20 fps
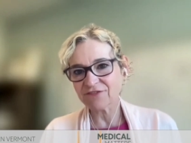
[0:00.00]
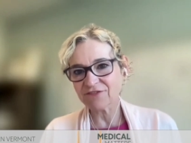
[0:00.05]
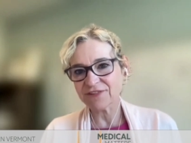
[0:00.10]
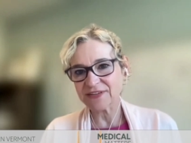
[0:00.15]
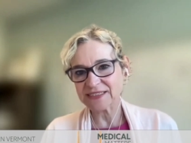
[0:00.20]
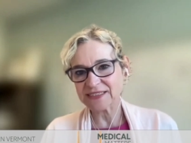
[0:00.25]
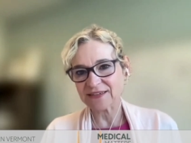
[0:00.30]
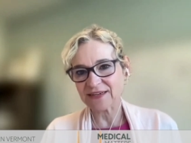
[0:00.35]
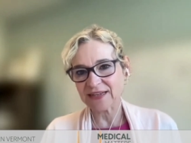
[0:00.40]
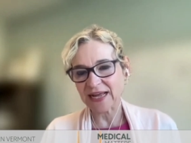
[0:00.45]
of
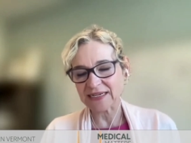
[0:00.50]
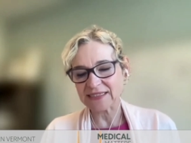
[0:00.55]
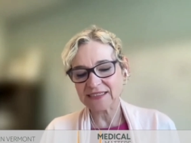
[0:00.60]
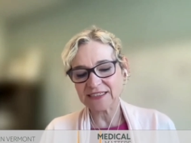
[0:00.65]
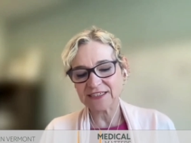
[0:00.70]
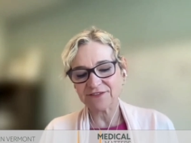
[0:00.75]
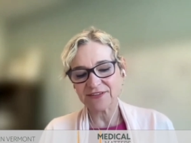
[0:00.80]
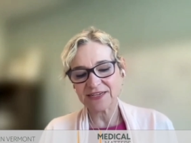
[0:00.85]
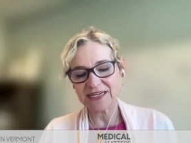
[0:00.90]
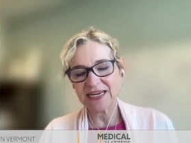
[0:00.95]
physical
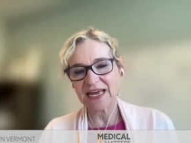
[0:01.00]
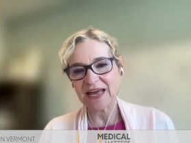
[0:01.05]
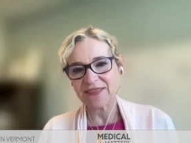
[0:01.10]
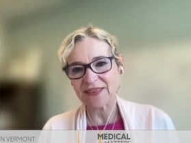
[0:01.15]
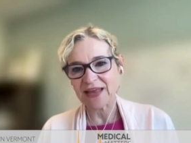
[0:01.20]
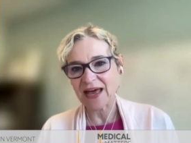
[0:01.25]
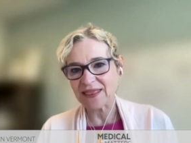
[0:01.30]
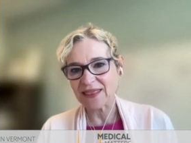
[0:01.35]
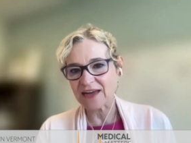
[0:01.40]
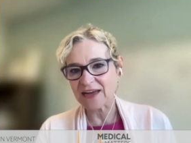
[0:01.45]
activity.
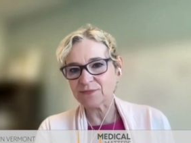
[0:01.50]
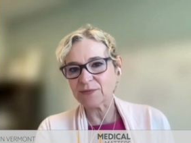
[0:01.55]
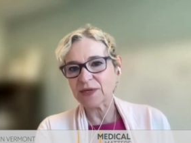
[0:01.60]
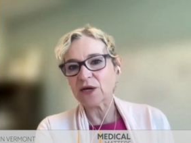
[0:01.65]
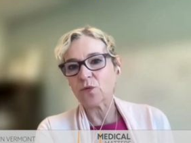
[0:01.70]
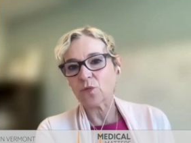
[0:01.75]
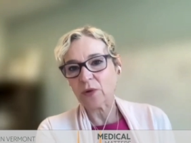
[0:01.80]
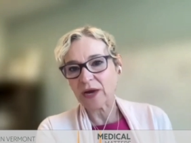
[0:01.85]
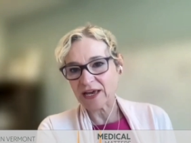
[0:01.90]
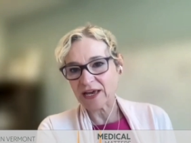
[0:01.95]
And that led
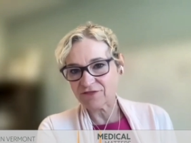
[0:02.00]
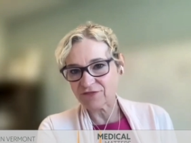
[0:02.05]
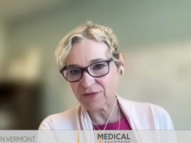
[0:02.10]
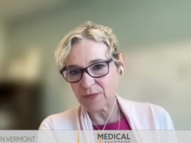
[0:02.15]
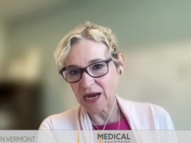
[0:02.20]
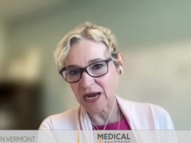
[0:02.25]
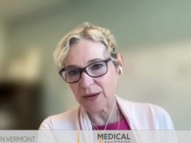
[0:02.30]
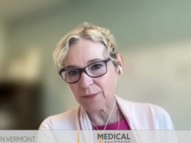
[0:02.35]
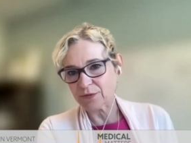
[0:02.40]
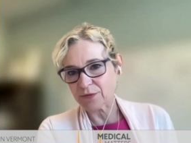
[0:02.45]
me away
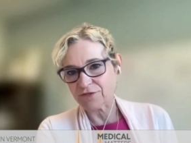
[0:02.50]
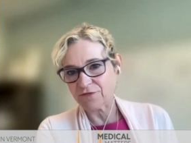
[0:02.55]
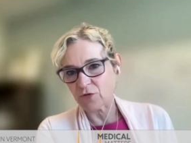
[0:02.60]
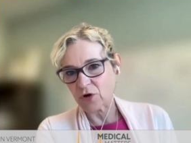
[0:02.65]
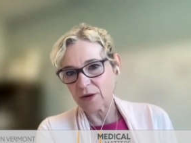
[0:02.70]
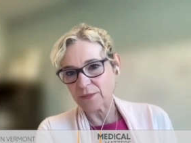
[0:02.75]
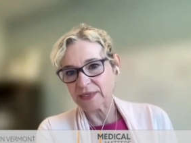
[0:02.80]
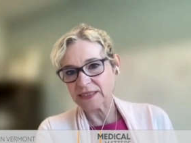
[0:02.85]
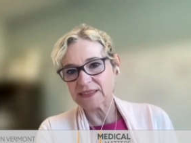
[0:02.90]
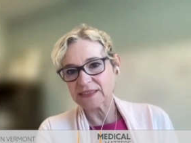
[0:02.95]
from high
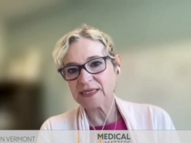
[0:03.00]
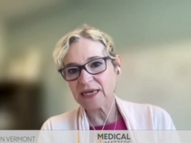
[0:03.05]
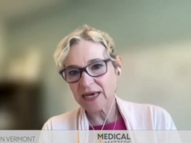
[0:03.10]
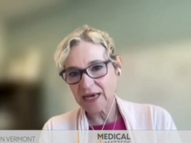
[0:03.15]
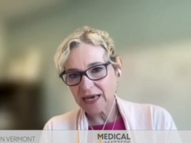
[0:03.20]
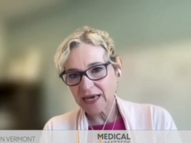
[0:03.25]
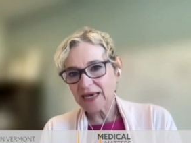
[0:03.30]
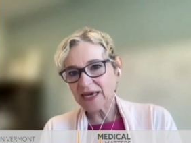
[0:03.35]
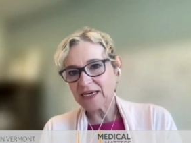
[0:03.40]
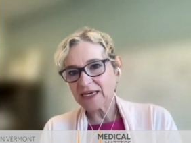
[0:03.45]
performance
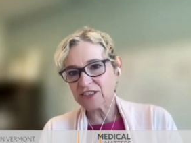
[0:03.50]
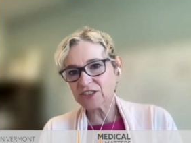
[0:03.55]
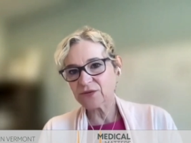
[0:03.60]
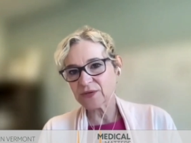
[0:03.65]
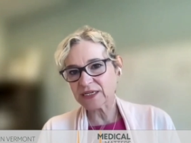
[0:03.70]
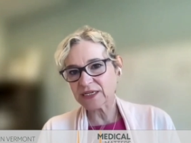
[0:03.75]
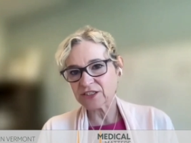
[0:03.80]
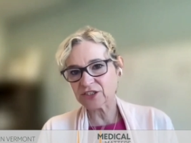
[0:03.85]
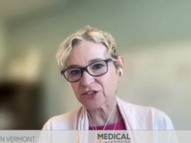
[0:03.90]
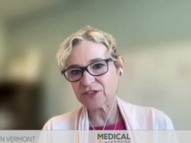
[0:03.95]

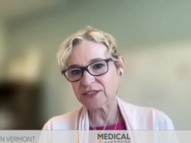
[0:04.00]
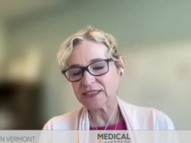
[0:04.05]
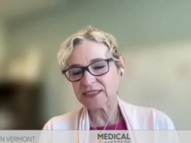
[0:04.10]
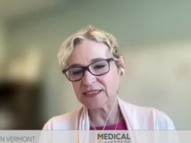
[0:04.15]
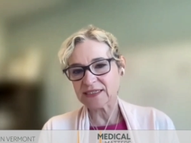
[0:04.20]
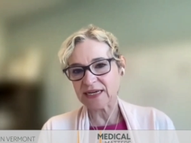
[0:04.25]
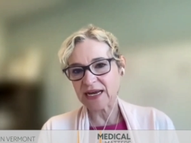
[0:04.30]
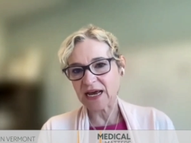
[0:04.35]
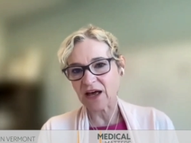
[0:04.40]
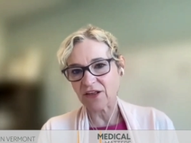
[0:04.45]
into an
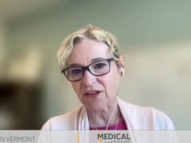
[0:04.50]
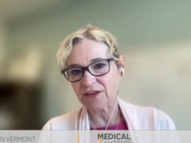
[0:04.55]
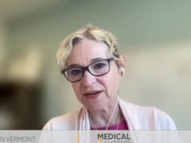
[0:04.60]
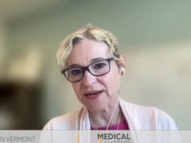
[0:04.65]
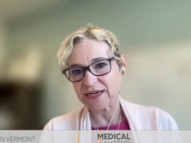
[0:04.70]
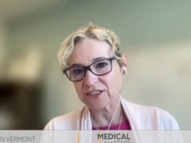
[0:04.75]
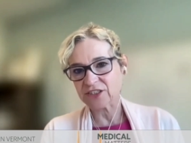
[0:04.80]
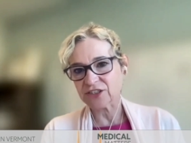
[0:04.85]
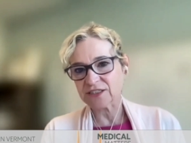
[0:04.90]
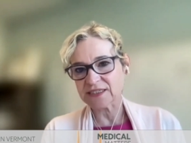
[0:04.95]
interest in health
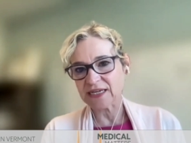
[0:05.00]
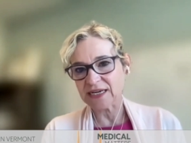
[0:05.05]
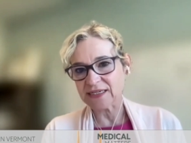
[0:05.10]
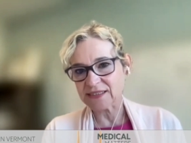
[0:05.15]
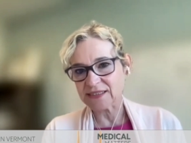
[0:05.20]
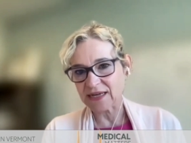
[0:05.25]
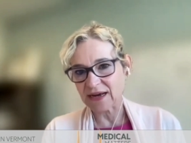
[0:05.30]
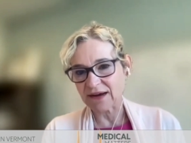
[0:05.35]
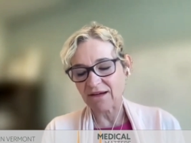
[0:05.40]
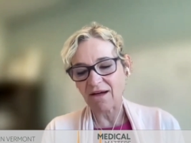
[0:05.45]
and
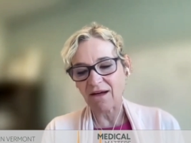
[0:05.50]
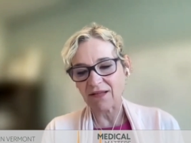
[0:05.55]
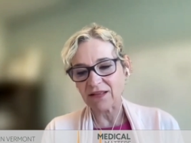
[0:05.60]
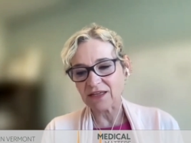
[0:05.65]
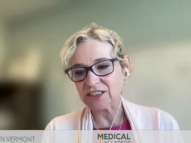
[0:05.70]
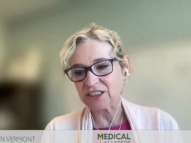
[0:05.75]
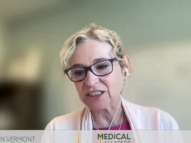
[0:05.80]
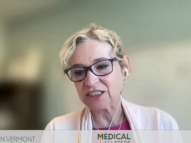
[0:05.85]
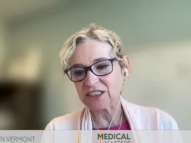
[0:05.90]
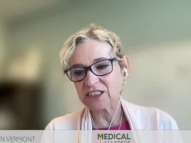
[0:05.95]
exercise
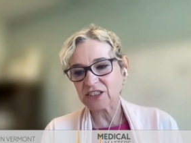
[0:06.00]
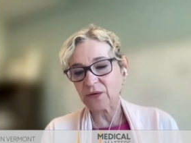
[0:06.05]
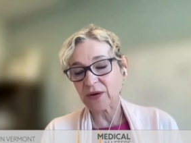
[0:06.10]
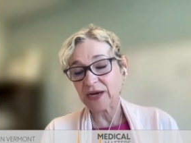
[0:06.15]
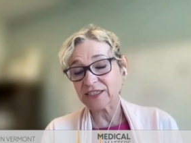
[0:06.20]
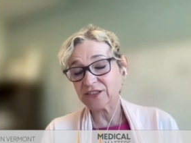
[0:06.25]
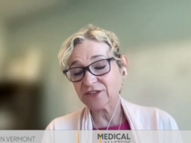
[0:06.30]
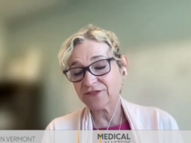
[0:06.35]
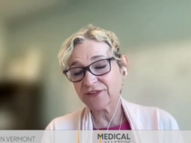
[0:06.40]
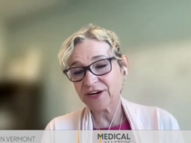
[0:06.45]
psychology.
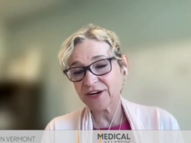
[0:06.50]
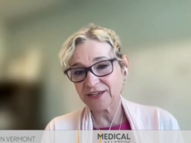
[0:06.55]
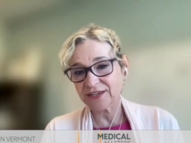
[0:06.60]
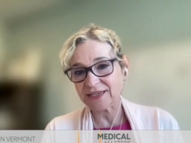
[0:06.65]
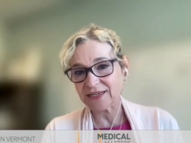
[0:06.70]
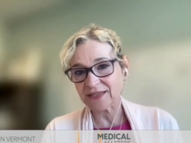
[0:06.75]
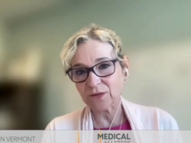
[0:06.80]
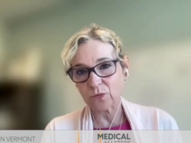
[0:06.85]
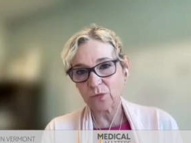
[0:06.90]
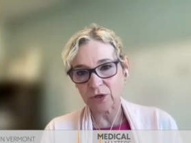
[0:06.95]
So I do very
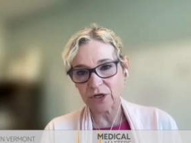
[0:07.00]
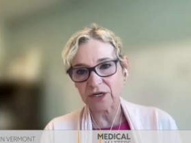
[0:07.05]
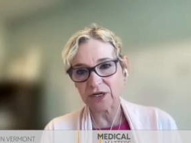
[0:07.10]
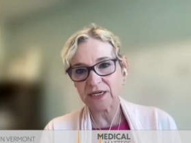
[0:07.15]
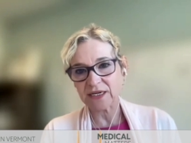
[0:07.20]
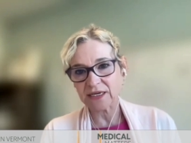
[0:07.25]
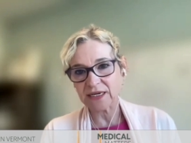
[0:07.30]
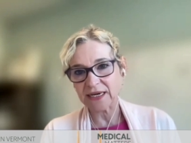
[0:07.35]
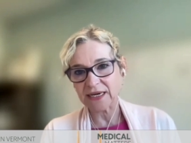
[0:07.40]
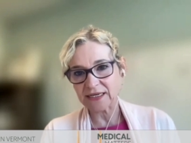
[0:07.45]
little
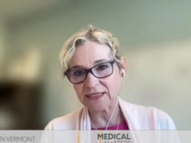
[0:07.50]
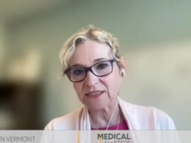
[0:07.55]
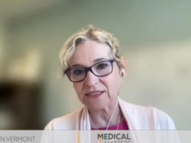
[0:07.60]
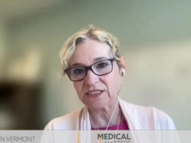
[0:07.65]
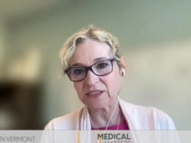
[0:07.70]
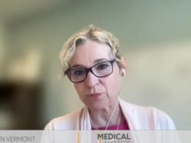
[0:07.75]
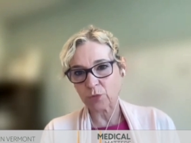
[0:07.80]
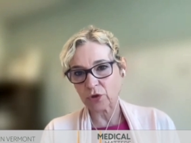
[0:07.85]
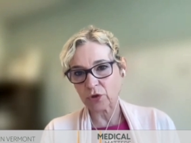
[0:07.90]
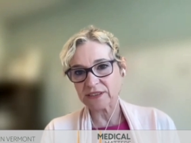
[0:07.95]
work
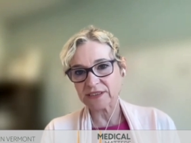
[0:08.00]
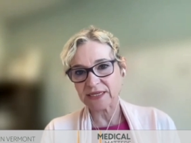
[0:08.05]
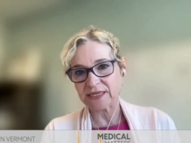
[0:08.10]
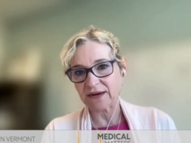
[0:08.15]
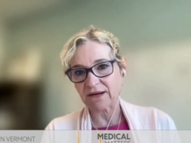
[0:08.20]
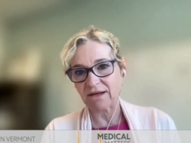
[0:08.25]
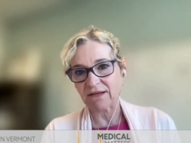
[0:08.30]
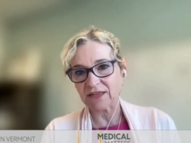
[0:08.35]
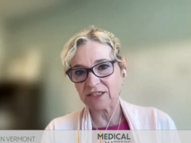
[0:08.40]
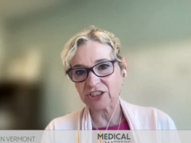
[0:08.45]
in sports
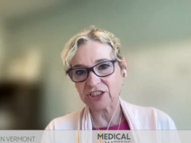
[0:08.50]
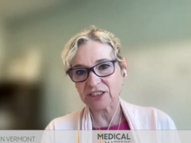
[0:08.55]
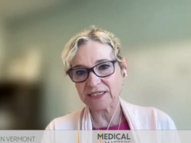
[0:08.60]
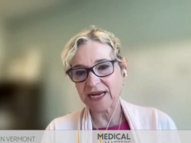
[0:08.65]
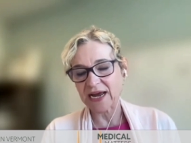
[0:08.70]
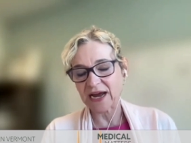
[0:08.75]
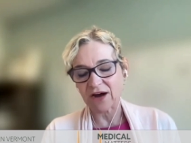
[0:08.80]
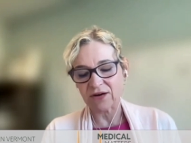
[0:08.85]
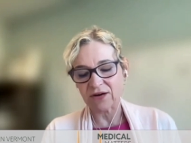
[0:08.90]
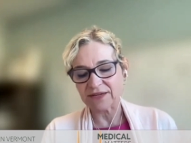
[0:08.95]
psychology
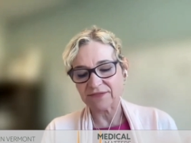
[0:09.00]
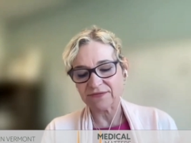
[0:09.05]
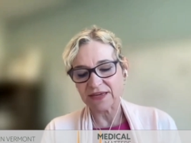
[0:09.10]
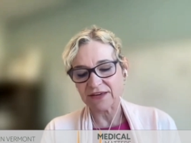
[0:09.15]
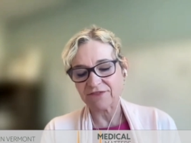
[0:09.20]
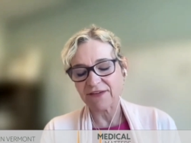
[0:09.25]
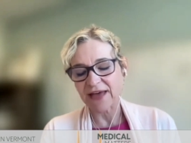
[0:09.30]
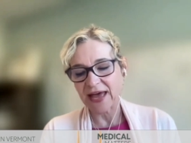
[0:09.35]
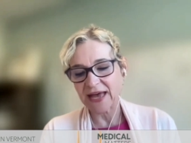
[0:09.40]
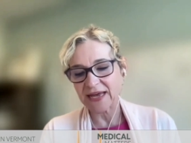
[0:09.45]
now,
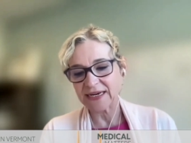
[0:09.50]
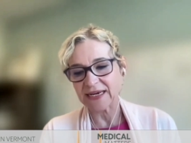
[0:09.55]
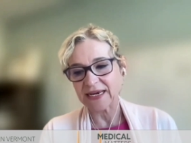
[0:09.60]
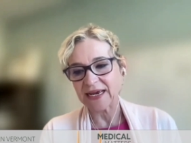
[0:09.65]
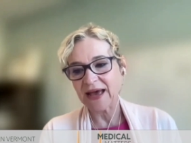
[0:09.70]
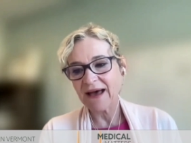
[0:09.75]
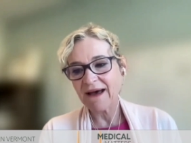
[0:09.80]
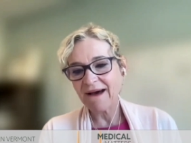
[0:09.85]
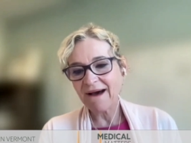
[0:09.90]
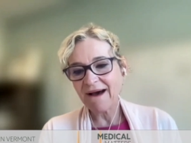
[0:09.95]
if
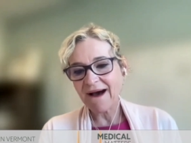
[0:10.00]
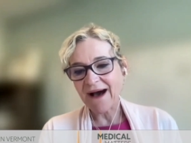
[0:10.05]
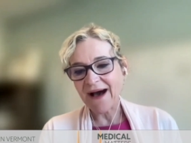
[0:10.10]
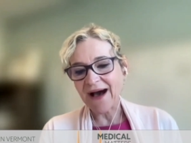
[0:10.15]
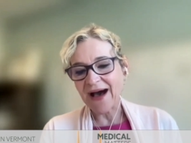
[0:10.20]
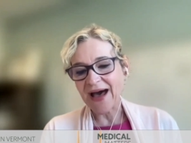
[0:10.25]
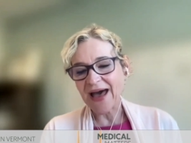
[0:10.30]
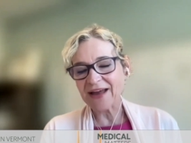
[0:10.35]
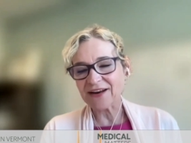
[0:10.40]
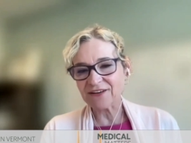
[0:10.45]
any.
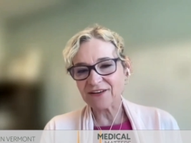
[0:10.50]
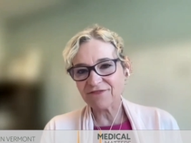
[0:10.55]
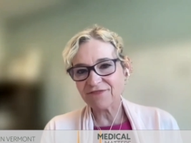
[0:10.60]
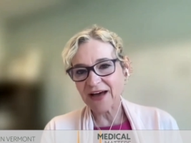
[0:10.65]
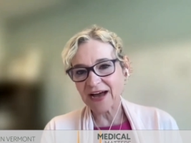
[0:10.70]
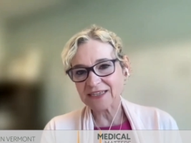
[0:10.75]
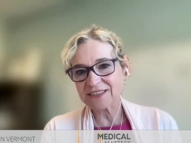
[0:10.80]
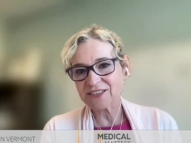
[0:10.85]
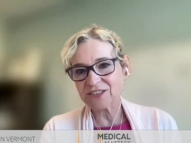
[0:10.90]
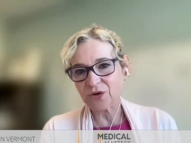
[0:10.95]
Uh, and in
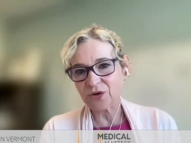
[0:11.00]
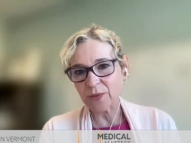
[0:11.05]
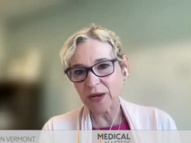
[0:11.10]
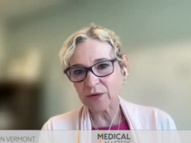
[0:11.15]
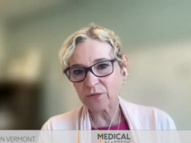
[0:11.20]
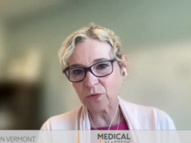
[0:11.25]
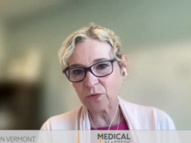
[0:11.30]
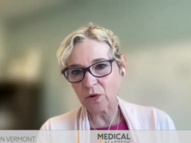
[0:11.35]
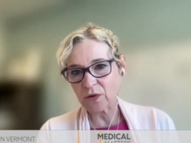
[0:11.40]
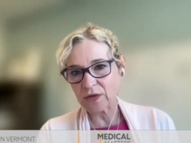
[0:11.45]
fact, so
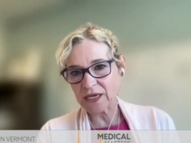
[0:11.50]
my